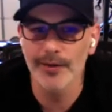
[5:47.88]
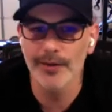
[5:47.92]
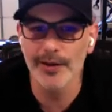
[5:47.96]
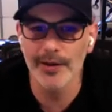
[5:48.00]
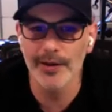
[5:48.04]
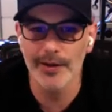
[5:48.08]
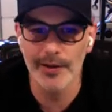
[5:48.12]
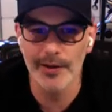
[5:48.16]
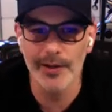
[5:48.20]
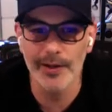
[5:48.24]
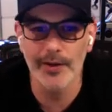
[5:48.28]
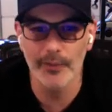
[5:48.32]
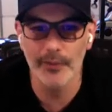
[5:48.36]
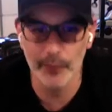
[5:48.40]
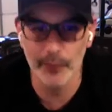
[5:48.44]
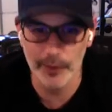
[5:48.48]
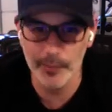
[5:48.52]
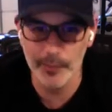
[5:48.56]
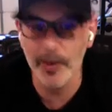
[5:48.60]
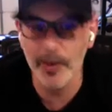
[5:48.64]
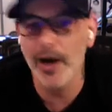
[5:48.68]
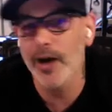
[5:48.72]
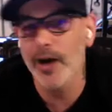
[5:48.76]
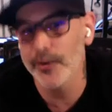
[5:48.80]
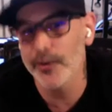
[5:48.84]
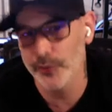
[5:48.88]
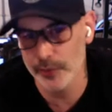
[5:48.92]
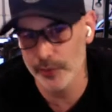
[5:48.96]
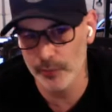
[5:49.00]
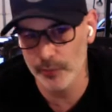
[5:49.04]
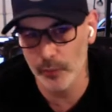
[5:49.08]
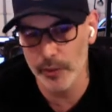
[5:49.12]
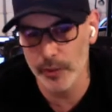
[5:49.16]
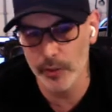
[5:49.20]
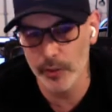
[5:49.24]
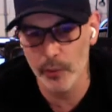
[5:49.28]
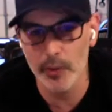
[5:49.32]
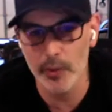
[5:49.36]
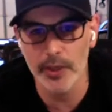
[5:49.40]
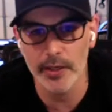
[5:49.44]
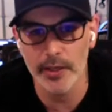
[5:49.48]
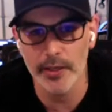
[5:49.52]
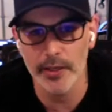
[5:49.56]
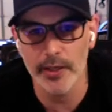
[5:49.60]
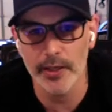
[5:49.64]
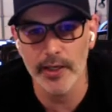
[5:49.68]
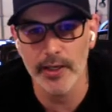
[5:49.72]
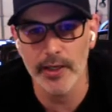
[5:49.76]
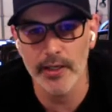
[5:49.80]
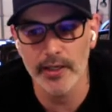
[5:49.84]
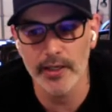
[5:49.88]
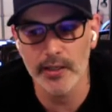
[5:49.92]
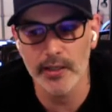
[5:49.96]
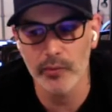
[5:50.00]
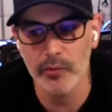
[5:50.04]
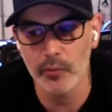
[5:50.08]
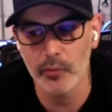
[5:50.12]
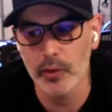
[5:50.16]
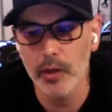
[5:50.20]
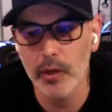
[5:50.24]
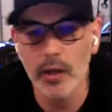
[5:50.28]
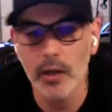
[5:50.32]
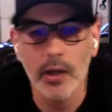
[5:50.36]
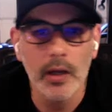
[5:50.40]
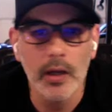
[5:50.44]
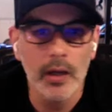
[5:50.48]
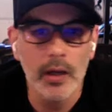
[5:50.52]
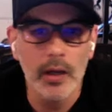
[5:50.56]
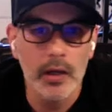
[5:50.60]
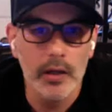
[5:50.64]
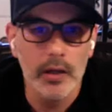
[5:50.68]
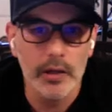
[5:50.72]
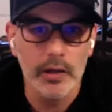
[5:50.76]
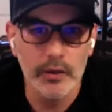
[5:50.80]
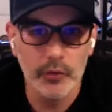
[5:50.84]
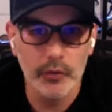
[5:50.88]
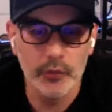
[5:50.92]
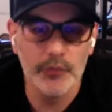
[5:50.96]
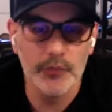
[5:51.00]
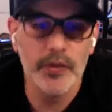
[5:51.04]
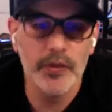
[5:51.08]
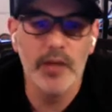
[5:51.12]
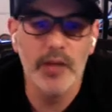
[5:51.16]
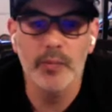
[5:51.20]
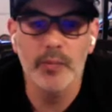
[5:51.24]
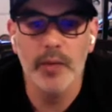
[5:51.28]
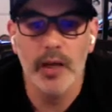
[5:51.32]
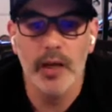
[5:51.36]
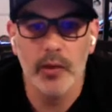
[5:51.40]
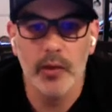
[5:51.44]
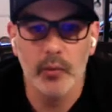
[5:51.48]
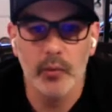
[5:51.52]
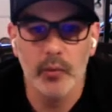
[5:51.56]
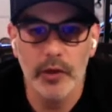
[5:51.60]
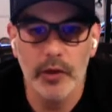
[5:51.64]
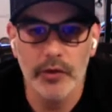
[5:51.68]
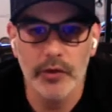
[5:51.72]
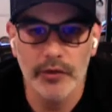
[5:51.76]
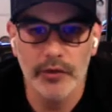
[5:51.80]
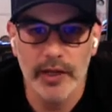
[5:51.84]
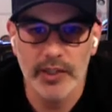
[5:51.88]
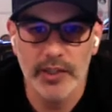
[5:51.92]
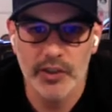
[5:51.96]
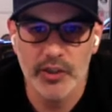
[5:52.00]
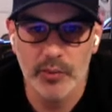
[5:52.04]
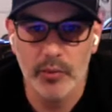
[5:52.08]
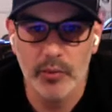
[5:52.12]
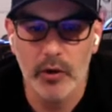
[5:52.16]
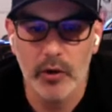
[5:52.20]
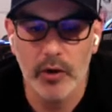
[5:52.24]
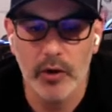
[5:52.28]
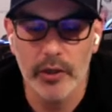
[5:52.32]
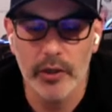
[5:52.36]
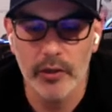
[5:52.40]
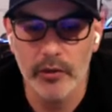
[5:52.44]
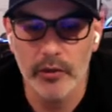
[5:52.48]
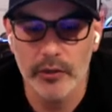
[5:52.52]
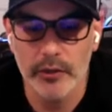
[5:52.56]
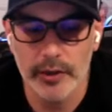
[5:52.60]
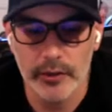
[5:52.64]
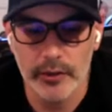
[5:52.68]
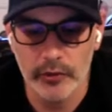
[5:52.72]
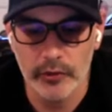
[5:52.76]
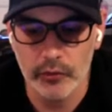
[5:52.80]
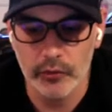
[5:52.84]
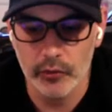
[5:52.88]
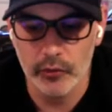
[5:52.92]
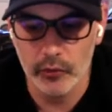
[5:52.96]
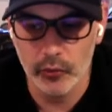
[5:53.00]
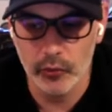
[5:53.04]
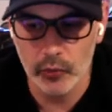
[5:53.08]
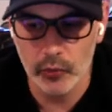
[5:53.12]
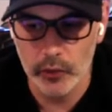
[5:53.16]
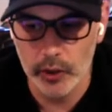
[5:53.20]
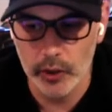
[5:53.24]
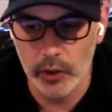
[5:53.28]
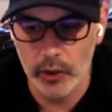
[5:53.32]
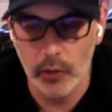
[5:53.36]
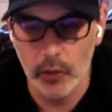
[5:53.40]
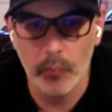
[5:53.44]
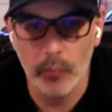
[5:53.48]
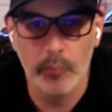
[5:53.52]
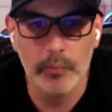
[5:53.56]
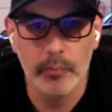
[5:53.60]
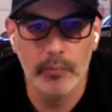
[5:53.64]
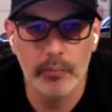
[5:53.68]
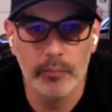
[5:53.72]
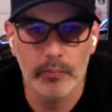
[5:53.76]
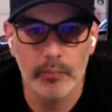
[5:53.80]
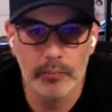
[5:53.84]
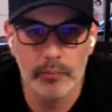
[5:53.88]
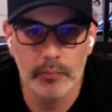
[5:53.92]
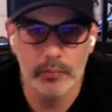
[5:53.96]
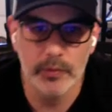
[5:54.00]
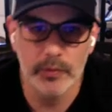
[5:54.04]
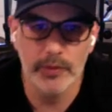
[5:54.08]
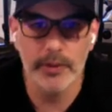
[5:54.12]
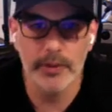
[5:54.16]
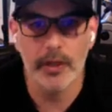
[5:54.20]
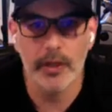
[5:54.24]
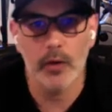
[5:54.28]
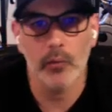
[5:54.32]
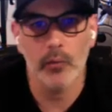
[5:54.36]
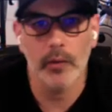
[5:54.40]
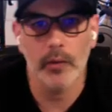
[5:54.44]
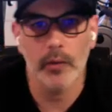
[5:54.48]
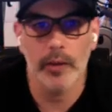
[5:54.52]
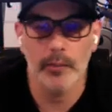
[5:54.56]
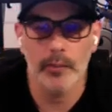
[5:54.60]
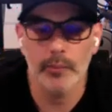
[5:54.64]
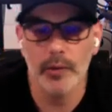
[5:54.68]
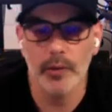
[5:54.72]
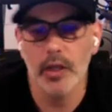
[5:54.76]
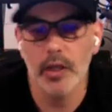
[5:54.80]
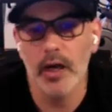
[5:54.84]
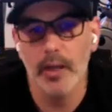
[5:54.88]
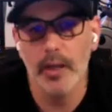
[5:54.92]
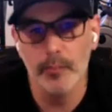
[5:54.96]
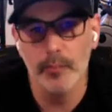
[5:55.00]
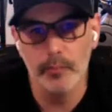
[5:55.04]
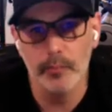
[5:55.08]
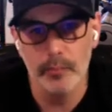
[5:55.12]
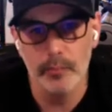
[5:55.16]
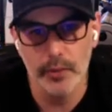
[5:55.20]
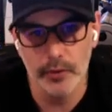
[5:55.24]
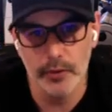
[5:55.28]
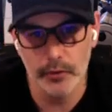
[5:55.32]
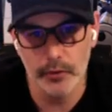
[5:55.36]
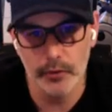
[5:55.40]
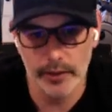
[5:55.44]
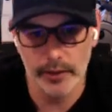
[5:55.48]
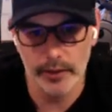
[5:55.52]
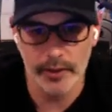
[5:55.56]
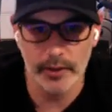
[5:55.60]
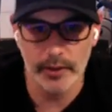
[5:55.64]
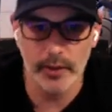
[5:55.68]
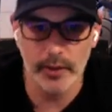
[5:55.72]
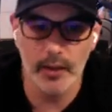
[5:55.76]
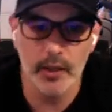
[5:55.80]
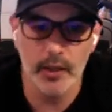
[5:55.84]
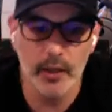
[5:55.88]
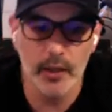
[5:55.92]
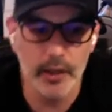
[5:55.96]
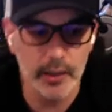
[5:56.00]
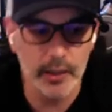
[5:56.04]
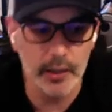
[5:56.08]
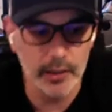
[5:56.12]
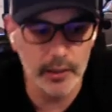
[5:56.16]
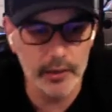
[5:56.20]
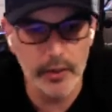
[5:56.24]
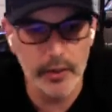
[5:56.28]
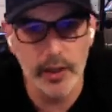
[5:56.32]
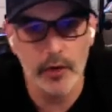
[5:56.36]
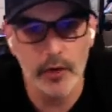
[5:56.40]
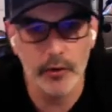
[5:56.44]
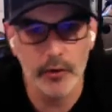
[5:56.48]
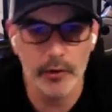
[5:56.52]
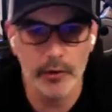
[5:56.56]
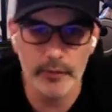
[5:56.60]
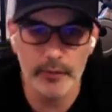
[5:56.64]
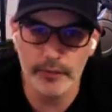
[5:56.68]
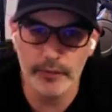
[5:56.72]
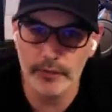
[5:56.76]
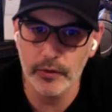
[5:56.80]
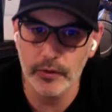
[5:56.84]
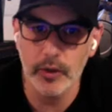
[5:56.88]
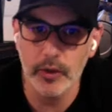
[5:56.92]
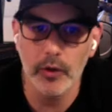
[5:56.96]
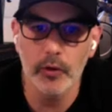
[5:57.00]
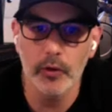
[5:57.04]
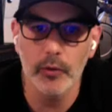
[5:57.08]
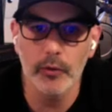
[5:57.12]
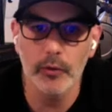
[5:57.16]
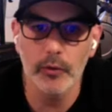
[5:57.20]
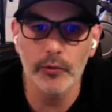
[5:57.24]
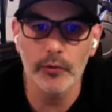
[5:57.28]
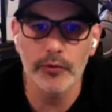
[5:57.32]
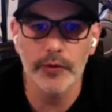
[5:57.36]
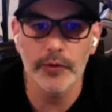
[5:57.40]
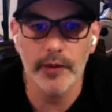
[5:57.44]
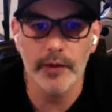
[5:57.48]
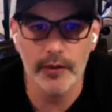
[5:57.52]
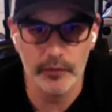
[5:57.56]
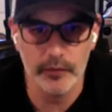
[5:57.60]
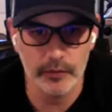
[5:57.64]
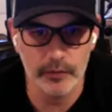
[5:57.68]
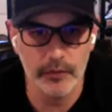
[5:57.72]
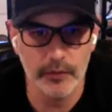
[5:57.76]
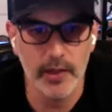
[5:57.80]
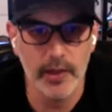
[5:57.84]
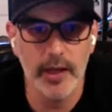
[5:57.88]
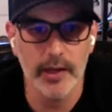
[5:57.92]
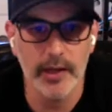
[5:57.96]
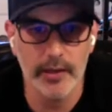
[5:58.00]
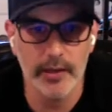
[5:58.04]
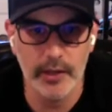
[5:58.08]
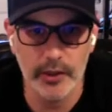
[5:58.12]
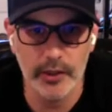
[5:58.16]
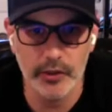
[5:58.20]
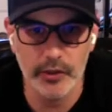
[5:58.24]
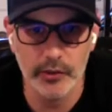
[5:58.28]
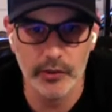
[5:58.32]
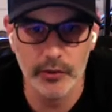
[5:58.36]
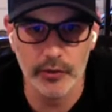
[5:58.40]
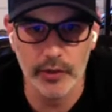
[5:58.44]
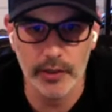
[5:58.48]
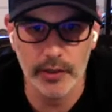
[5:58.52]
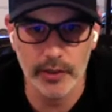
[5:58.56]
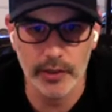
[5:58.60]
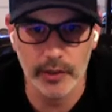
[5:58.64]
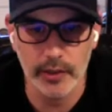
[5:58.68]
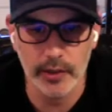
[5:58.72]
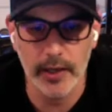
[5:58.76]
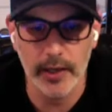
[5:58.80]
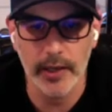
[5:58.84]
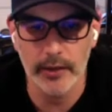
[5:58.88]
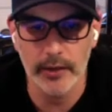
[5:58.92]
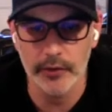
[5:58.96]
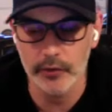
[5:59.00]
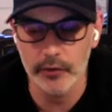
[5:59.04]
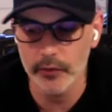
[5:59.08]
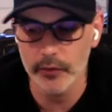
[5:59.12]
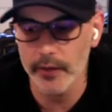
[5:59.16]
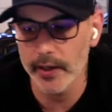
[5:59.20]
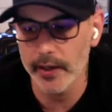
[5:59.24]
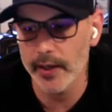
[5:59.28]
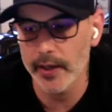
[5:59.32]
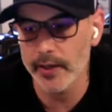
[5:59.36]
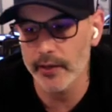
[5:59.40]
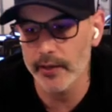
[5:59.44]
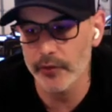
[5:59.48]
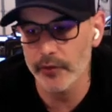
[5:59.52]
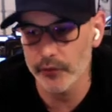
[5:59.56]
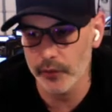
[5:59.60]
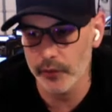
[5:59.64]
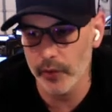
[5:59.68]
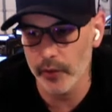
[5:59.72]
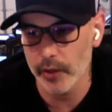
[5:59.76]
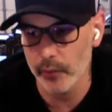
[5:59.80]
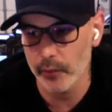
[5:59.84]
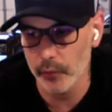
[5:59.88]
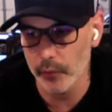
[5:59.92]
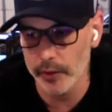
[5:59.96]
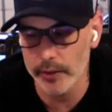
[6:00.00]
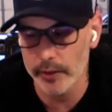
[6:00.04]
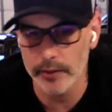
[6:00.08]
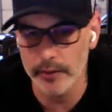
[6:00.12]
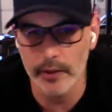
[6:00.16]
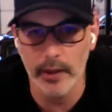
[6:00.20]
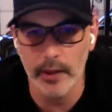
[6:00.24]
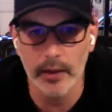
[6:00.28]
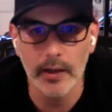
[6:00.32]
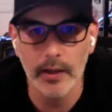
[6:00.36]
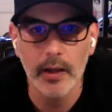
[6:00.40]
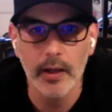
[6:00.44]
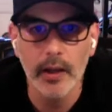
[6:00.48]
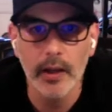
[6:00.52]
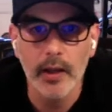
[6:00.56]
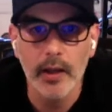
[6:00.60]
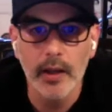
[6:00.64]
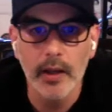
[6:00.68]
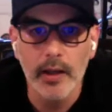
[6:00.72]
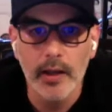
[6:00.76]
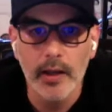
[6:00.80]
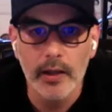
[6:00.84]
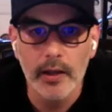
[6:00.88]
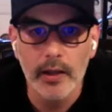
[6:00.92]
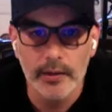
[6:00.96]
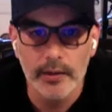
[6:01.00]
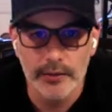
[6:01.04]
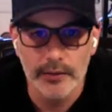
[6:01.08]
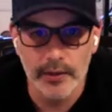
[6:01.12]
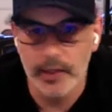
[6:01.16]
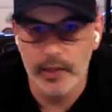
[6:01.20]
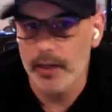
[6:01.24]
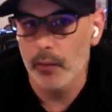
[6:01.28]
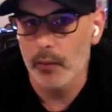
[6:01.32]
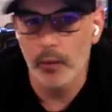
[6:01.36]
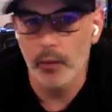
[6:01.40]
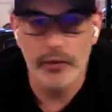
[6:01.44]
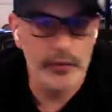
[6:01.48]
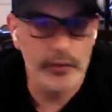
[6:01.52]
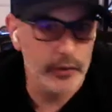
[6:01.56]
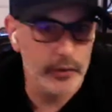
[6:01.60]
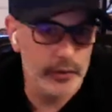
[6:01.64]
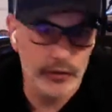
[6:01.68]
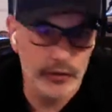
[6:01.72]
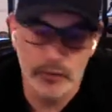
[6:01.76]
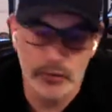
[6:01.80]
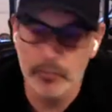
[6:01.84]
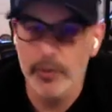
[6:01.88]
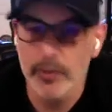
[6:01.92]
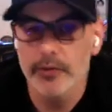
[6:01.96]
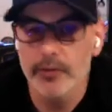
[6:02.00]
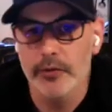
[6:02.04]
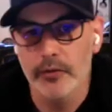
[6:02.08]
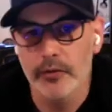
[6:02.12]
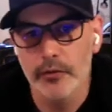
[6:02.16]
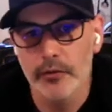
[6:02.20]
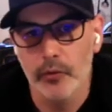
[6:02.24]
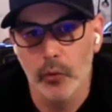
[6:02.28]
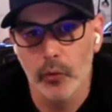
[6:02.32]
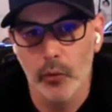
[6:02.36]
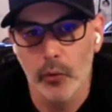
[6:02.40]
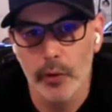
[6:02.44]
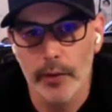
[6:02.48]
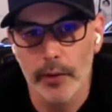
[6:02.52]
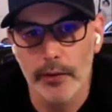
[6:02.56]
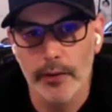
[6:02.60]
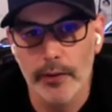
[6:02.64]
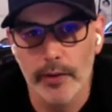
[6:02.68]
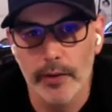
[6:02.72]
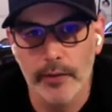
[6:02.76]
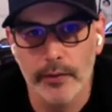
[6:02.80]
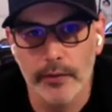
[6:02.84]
in a very positive way, read it. And his feedback was I should probably look into, like plot building, narrative flows, things of that nature, like, how to do that. And so I went and I decided I wasn't going to submit the story, that